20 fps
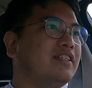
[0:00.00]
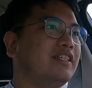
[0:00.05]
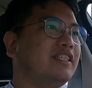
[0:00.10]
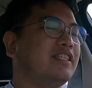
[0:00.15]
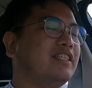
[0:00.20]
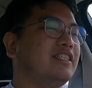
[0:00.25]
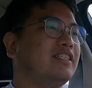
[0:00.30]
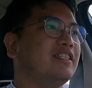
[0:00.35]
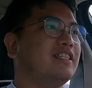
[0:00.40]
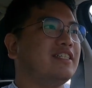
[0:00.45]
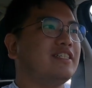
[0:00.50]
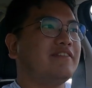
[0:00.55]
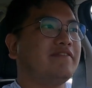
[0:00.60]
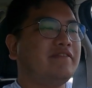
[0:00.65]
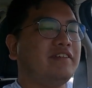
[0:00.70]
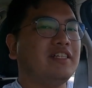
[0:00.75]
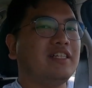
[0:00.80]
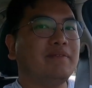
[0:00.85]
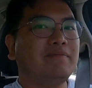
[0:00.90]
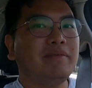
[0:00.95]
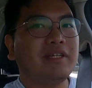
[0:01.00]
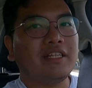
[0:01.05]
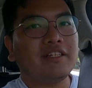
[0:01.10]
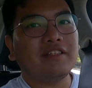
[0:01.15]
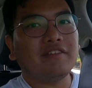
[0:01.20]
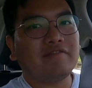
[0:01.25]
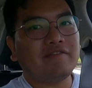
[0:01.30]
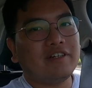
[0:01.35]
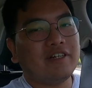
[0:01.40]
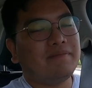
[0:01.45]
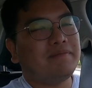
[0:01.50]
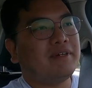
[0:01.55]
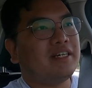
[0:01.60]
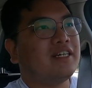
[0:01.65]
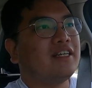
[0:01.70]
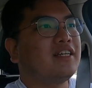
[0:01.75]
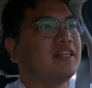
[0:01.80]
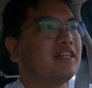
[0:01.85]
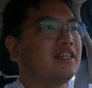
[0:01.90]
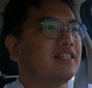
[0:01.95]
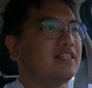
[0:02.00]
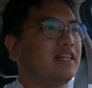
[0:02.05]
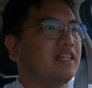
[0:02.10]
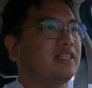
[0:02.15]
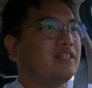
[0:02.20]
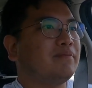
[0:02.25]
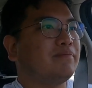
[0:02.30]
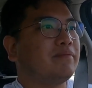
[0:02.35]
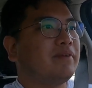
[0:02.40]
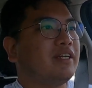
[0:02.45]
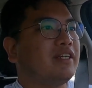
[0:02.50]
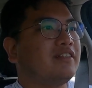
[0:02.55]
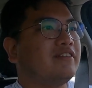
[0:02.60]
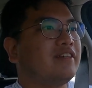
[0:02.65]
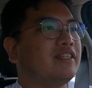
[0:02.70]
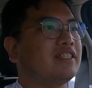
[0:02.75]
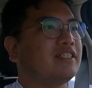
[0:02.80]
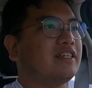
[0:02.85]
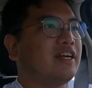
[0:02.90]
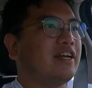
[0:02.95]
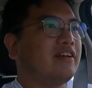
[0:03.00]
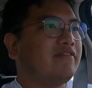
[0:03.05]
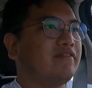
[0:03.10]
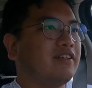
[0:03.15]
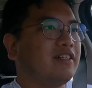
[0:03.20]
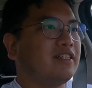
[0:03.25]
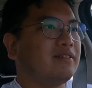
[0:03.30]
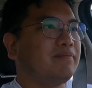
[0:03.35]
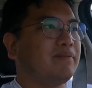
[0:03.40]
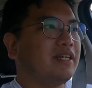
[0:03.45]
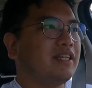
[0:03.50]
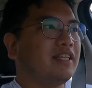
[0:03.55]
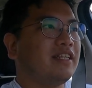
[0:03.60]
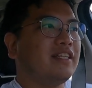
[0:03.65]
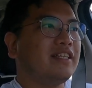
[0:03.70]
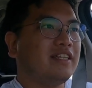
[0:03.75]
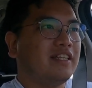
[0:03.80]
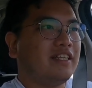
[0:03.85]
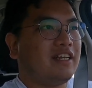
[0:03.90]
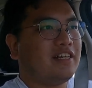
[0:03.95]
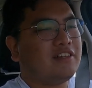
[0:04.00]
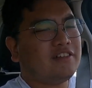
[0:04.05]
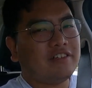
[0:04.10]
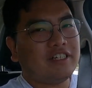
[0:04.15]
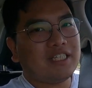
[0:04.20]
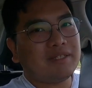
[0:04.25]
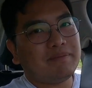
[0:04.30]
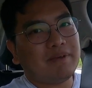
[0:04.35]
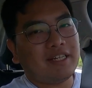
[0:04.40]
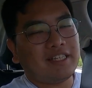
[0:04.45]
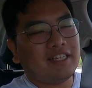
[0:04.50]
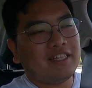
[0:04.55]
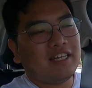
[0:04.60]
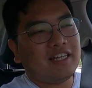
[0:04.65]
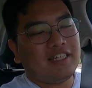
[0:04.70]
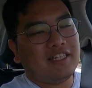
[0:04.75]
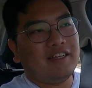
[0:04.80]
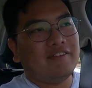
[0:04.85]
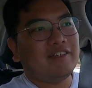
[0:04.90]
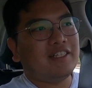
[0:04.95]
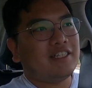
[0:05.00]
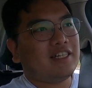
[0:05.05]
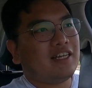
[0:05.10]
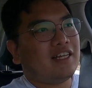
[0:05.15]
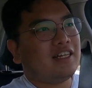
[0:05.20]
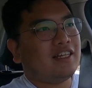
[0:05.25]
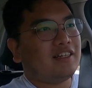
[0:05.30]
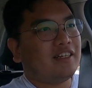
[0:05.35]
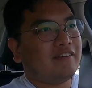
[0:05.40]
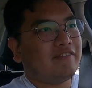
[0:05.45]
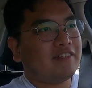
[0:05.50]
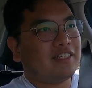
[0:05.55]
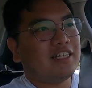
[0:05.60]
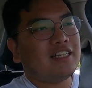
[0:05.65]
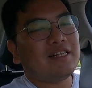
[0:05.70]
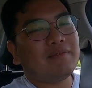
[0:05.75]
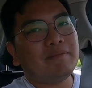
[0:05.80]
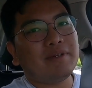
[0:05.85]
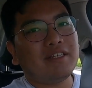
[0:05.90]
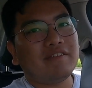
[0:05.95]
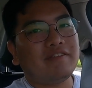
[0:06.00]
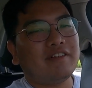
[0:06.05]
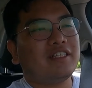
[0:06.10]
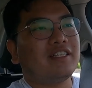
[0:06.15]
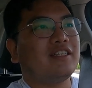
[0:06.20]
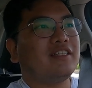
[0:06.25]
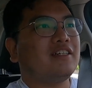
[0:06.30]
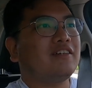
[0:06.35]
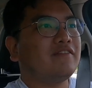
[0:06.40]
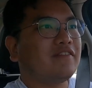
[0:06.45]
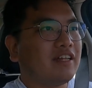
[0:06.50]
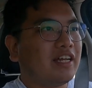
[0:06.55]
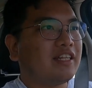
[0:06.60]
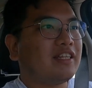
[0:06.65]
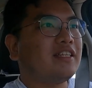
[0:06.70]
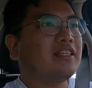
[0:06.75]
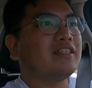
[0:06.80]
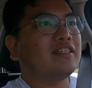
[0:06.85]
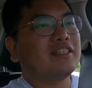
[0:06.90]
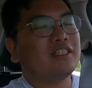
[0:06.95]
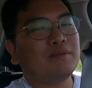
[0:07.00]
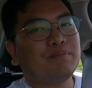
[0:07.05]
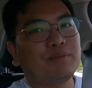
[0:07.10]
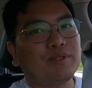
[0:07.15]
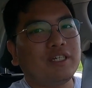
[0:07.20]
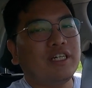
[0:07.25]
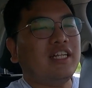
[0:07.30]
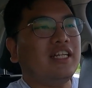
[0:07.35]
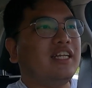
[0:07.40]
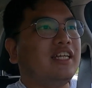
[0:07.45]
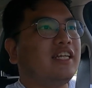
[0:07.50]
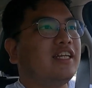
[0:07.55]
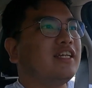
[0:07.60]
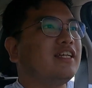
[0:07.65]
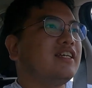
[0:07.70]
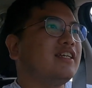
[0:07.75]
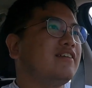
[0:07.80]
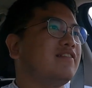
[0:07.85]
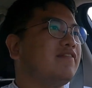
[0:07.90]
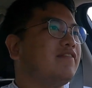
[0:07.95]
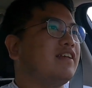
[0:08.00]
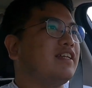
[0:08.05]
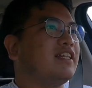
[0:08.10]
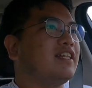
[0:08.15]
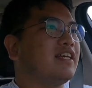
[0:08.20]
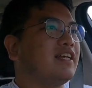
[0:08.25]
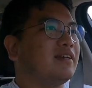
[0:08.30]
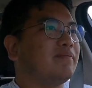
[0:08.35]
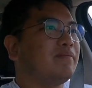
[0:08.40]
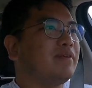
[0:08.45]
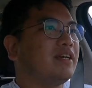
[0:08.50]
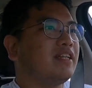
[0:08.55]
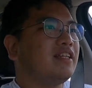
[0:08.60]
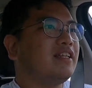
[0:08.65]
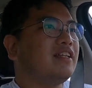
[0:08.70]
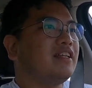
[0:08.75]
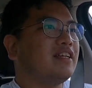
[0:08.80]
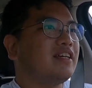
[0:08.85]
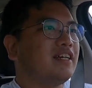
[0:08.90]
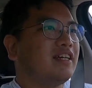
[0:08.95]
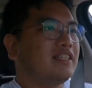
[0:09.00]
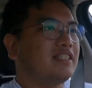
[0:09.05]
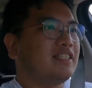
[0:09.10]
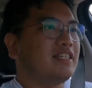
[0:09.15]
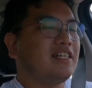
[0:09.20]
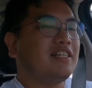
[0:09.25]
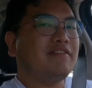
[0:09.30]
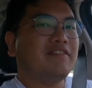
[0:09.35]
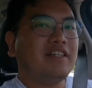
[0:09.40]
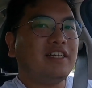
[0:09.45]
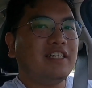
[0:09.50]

3 Series does feel a bit on the firmer side compared to its rivals, but I also expected that give us a little bit of that sporty feeling. But it's still